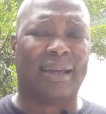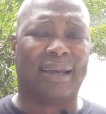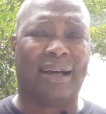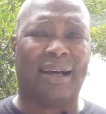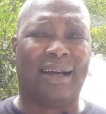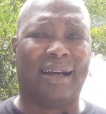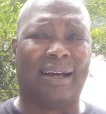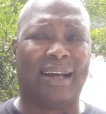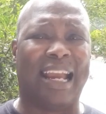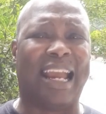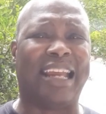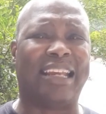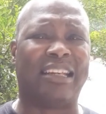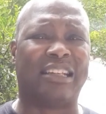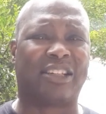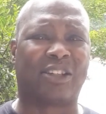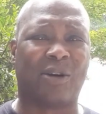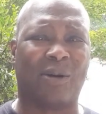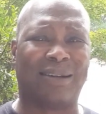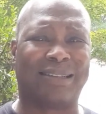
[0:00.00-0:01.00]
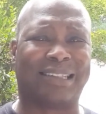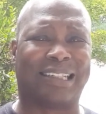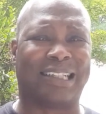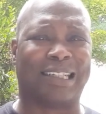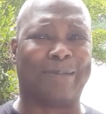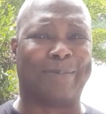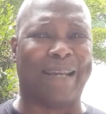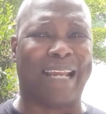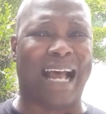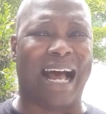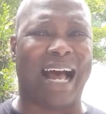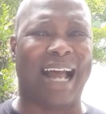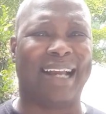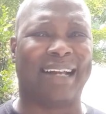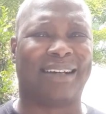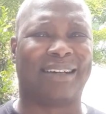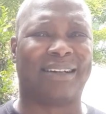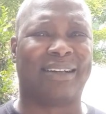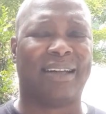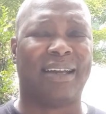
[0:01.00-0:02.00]
uh, and your scores are going to be
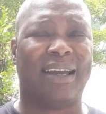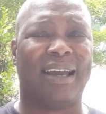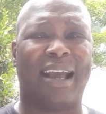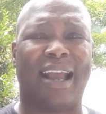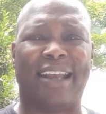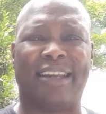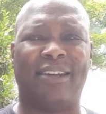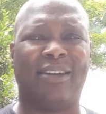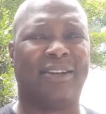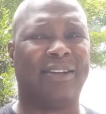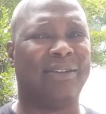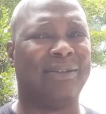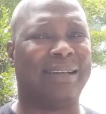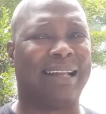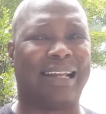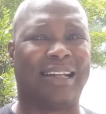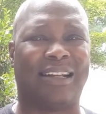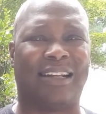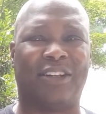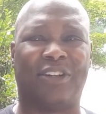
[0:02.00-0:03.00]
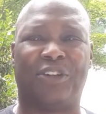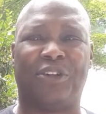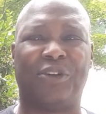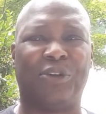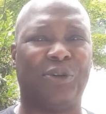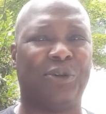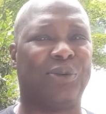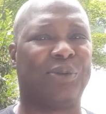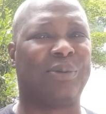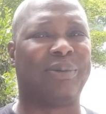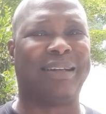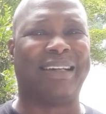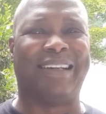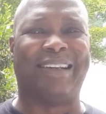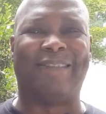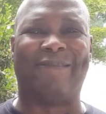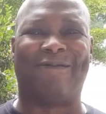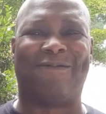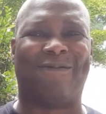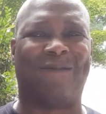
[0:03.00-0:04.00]
higher. And you could do that on two,
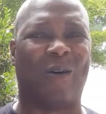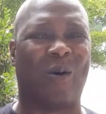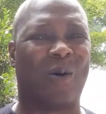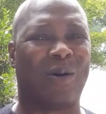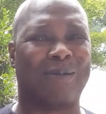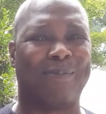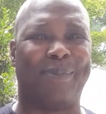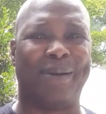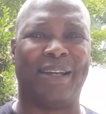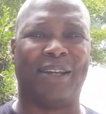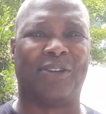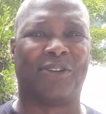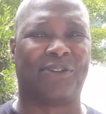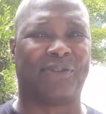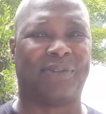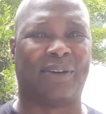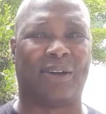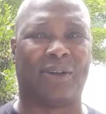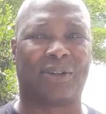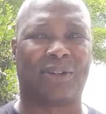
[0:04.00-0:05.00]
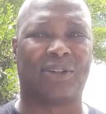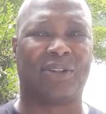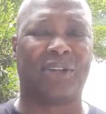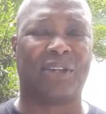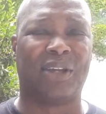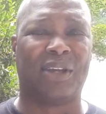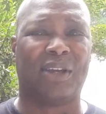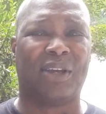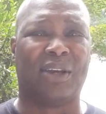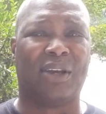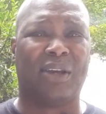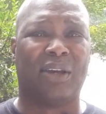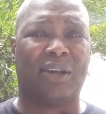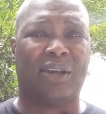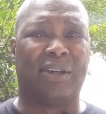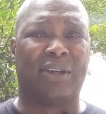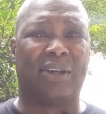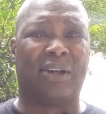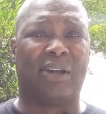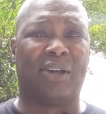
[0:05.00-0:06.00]
three, four bills, folks.
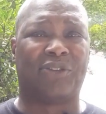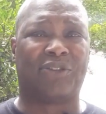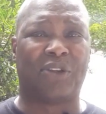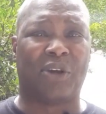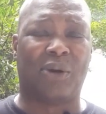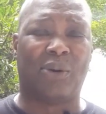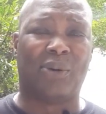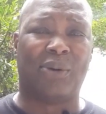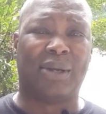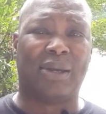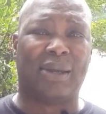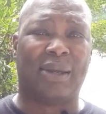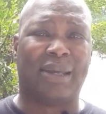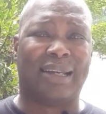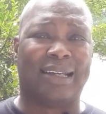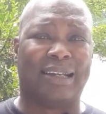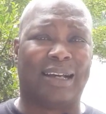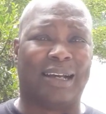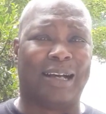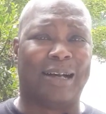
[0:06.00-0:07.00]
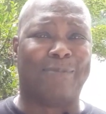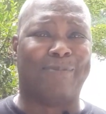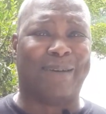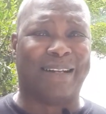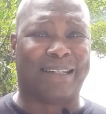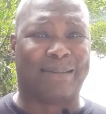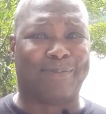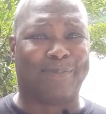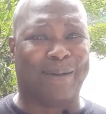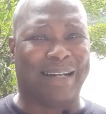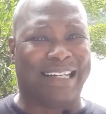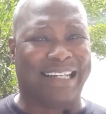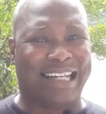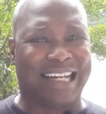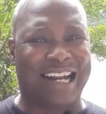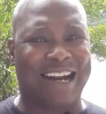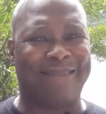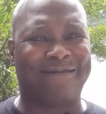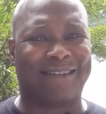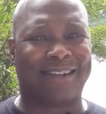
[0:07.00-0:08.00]
You know, so, uh, but but
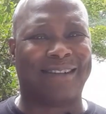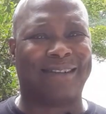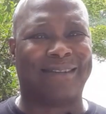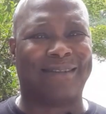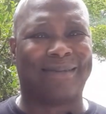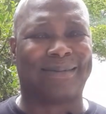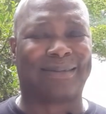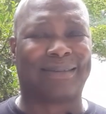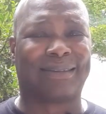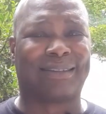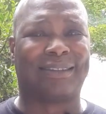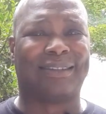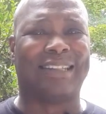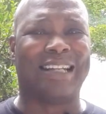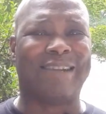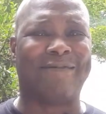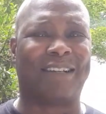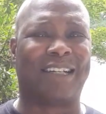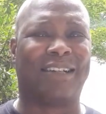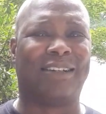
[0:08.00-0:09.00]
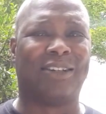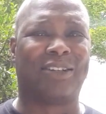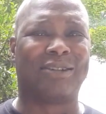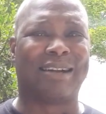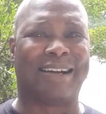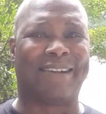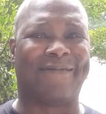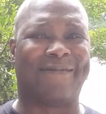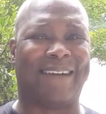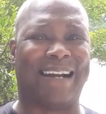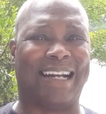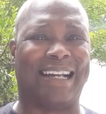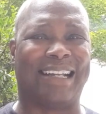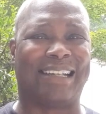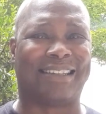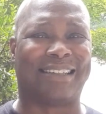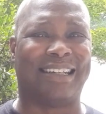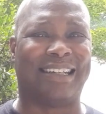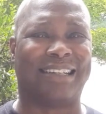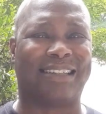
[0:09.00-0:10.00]
never never try to
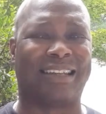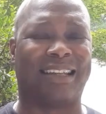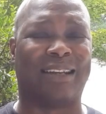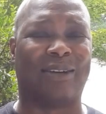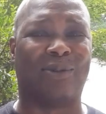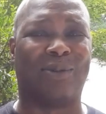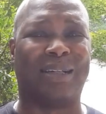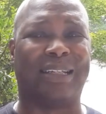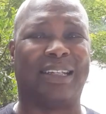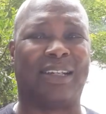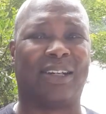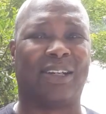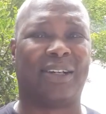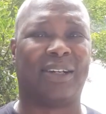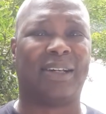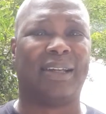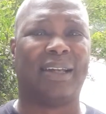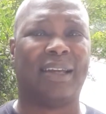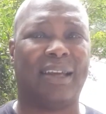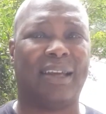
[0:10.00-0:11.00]
finance anything when you're